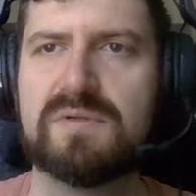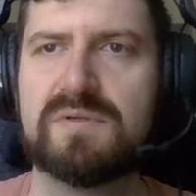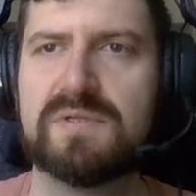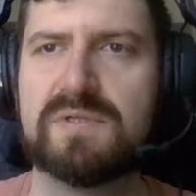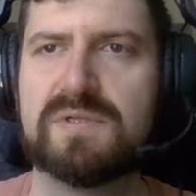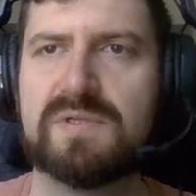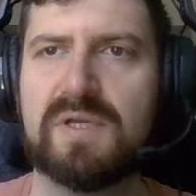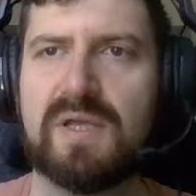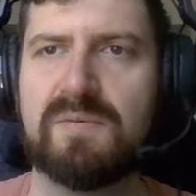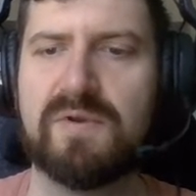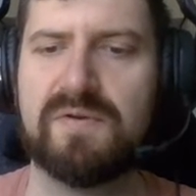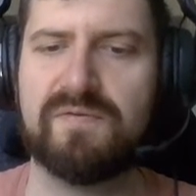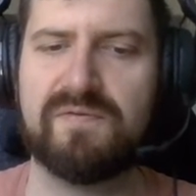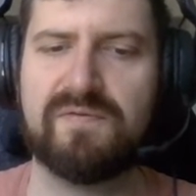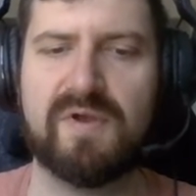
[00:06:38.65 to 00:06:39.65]
Let's see, I'm going
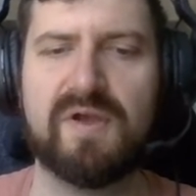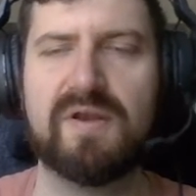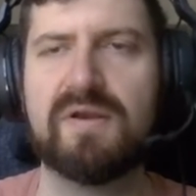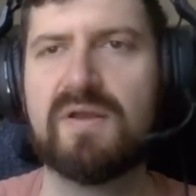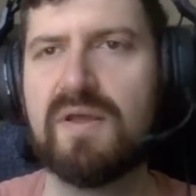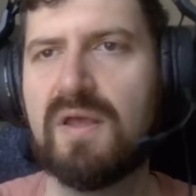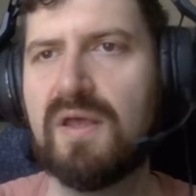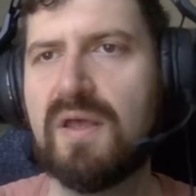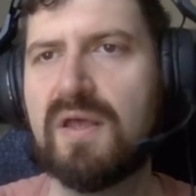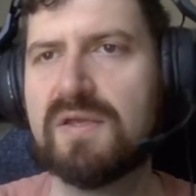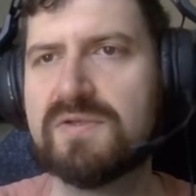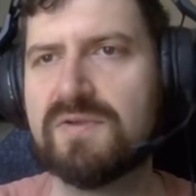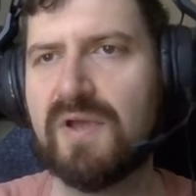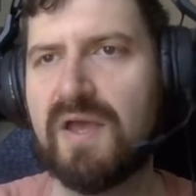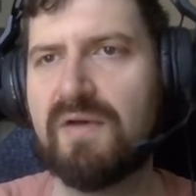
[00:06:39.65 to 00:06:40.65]
to find.
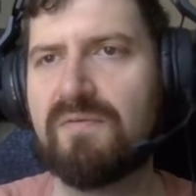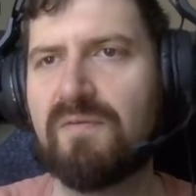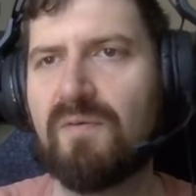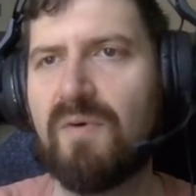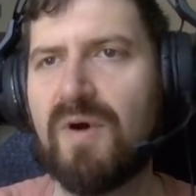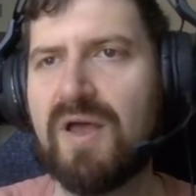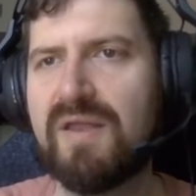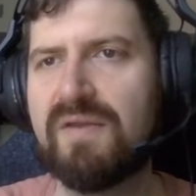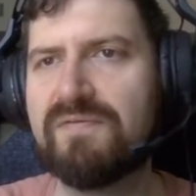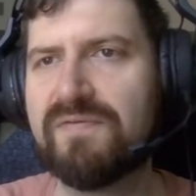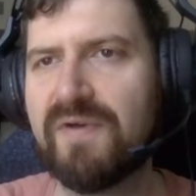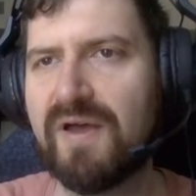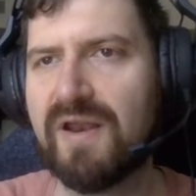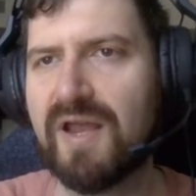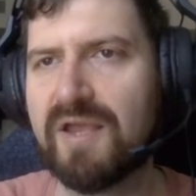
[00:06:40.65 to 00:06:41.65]
So I have one
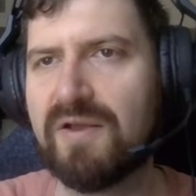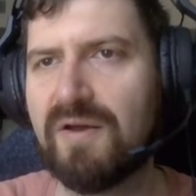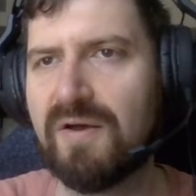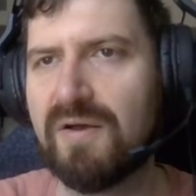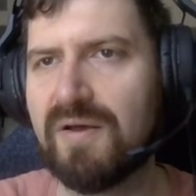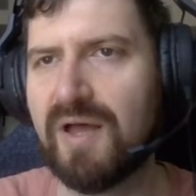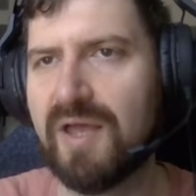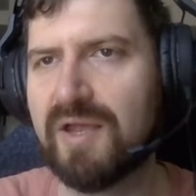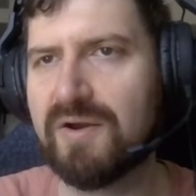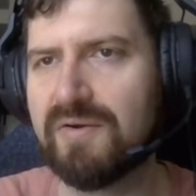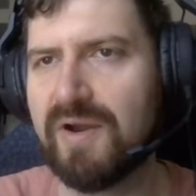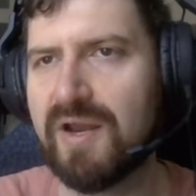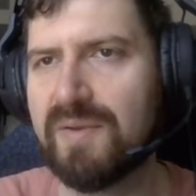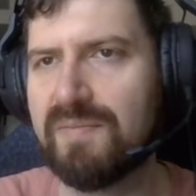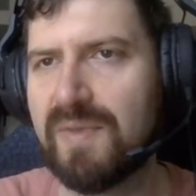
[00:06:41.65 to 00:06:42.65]
font I
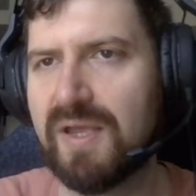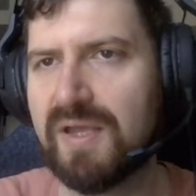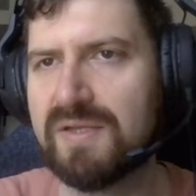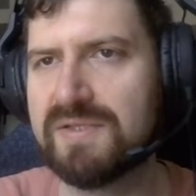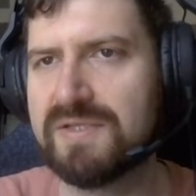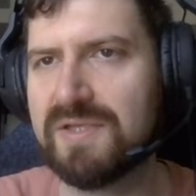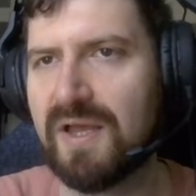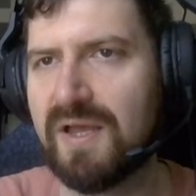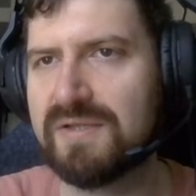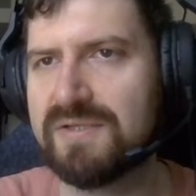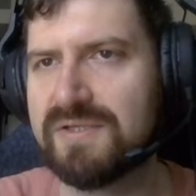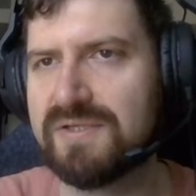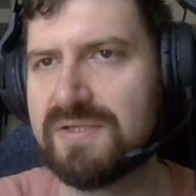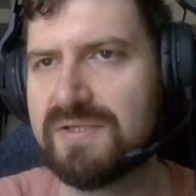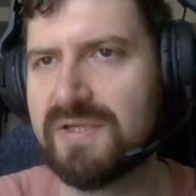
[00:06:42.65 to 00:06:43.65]
created made sans
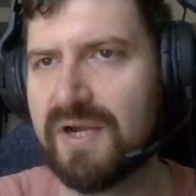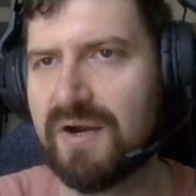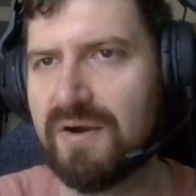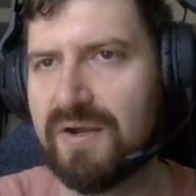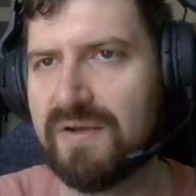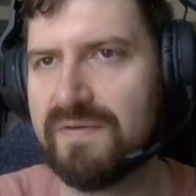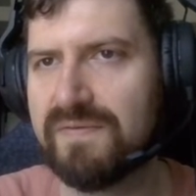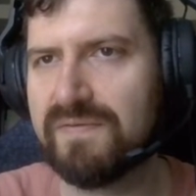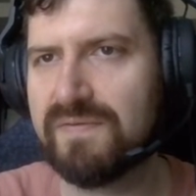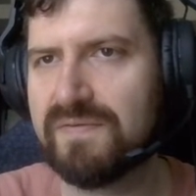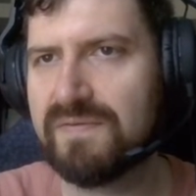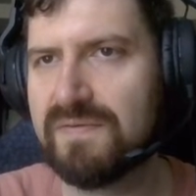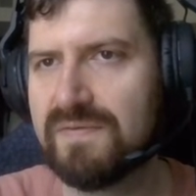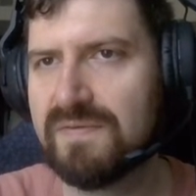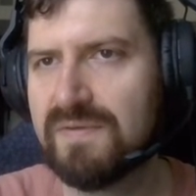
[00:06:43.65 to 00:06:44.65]
serif.
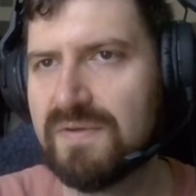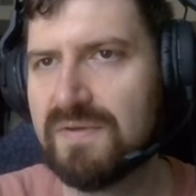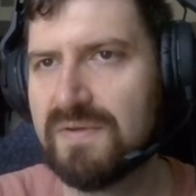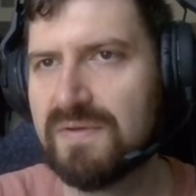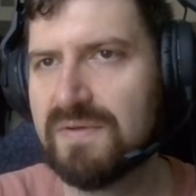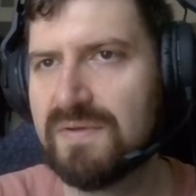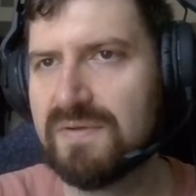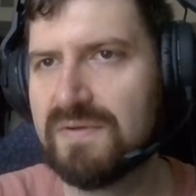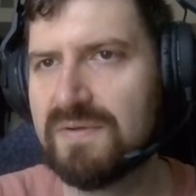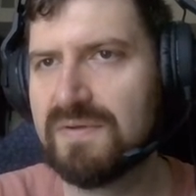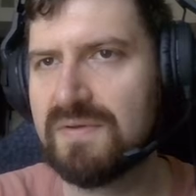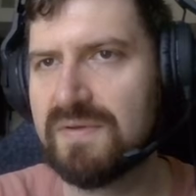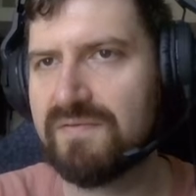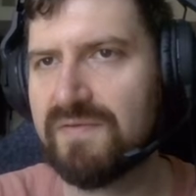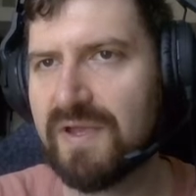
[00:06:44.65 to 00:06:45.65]

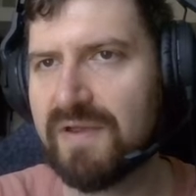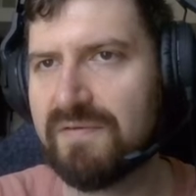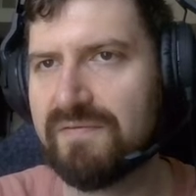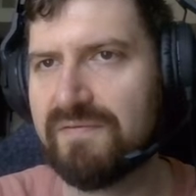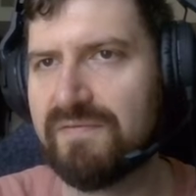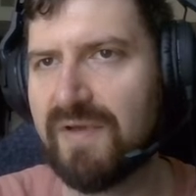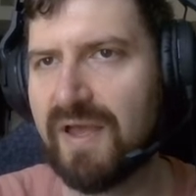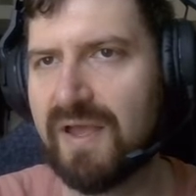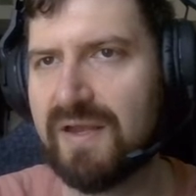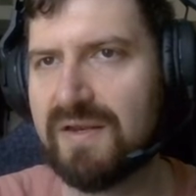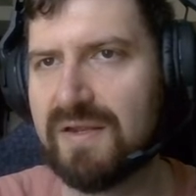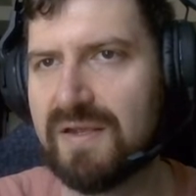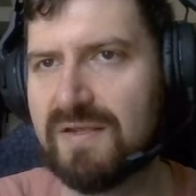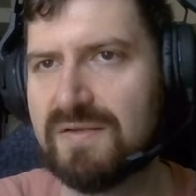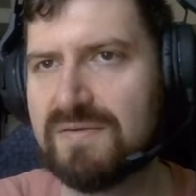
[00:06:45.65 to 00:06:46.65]
If I can find
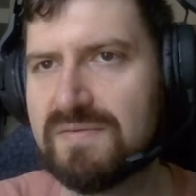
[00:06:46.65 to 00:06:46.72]
it.